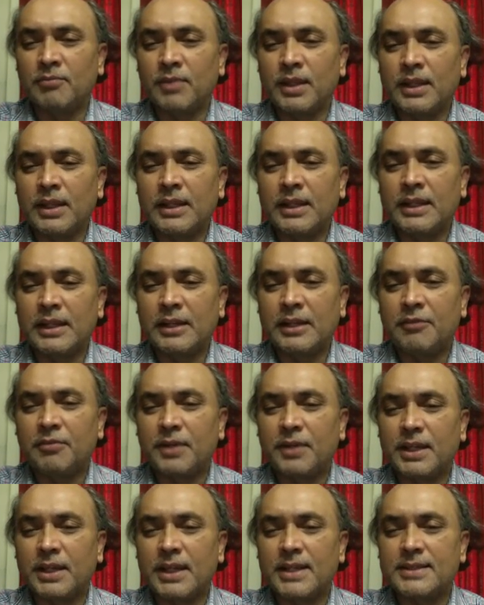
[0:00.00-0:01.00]

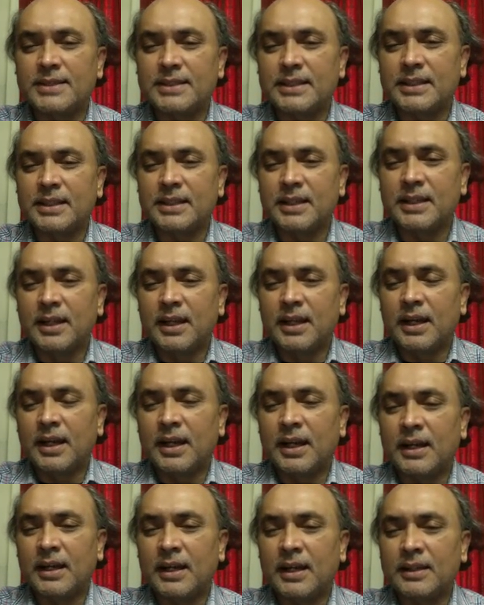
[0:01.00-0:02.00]
inefficacy
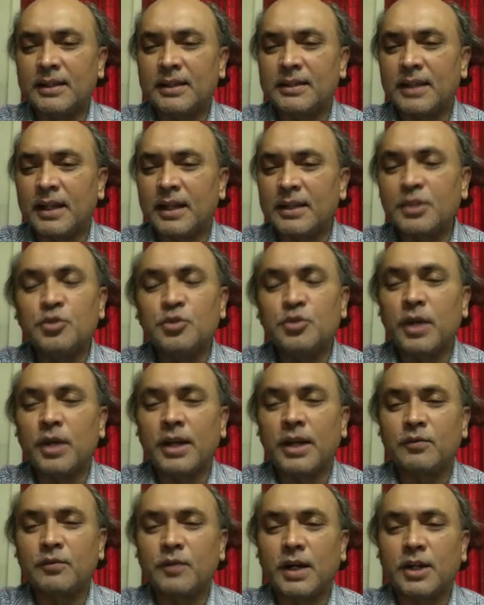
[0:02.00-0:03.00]
in the new
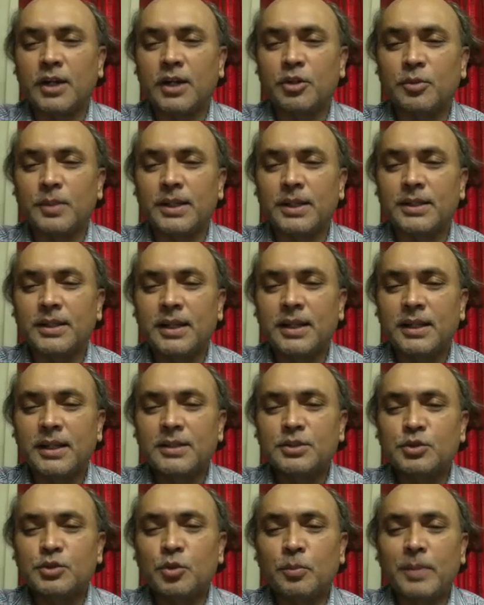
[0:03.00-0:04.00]
environment.
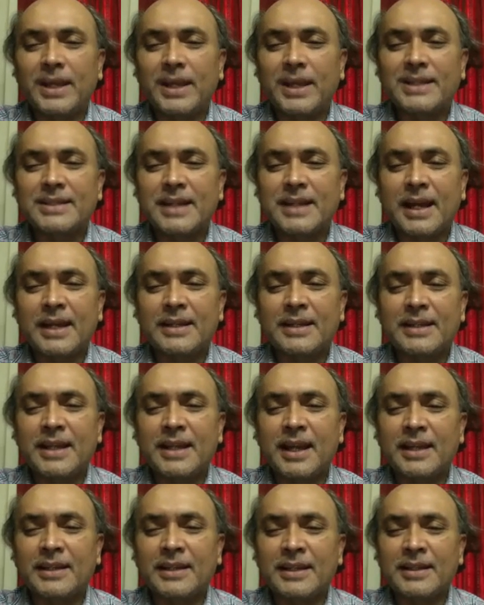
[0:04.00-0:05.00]
So best
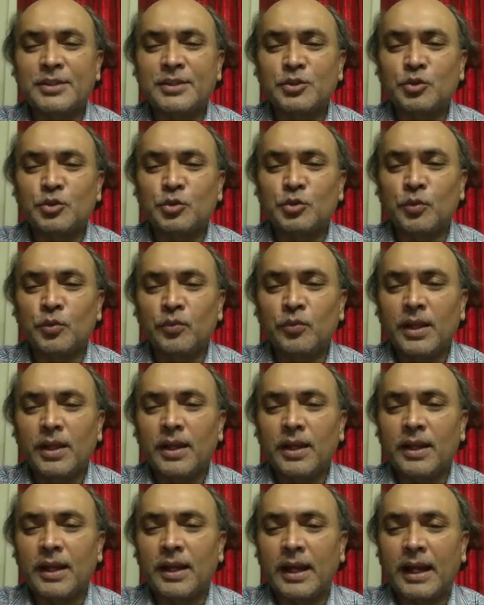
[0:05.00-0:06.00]
idea is to
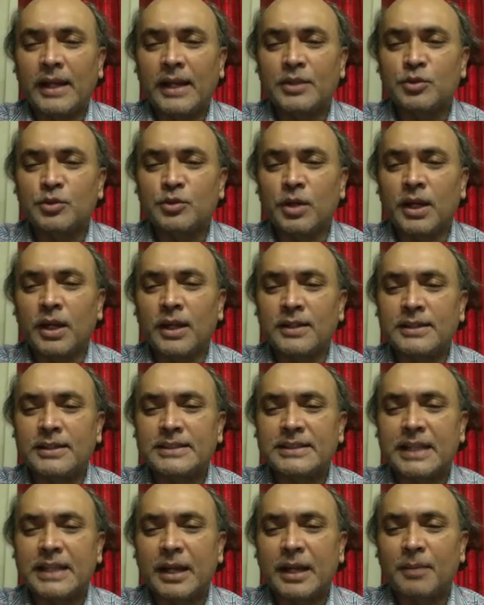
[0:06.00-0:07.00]

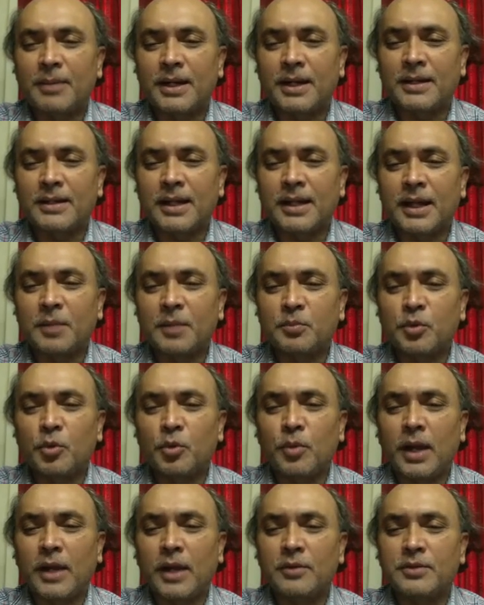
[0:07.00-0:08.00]
discover
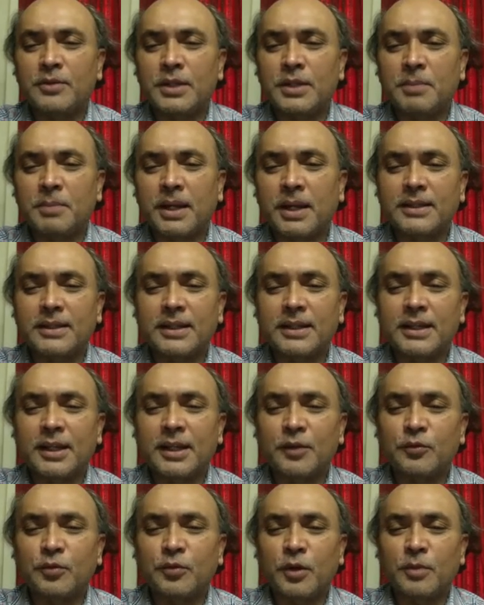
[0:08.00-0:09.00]
probiotic
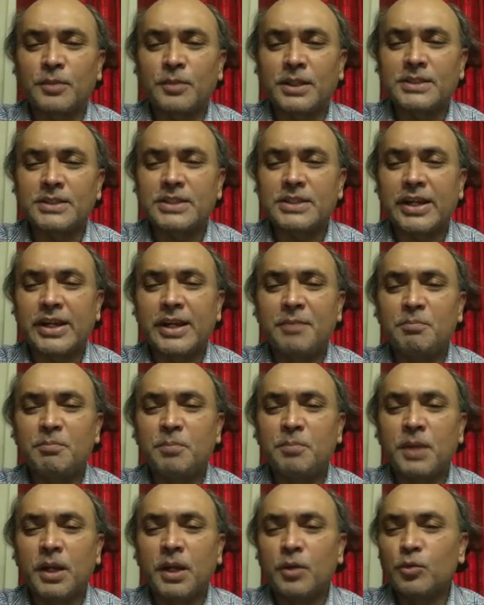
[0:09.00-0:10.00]
bacteria from the
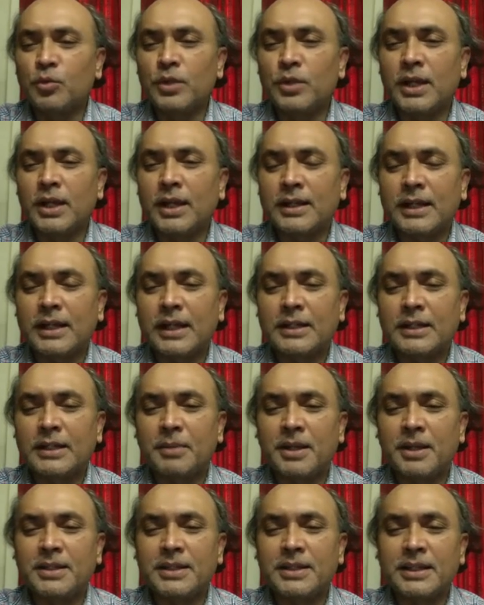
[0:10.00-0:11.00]
shrimp we are
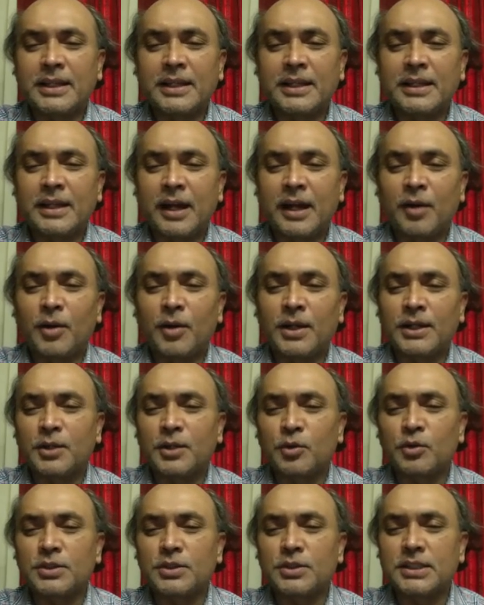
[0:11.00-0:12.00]
cultivating in our
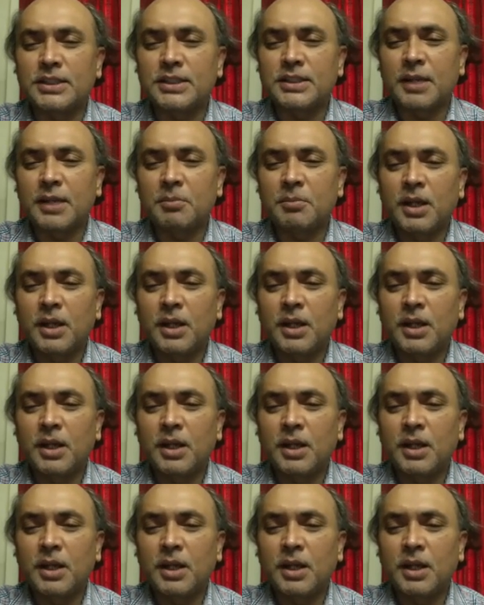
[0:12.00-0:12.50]
ecosystem,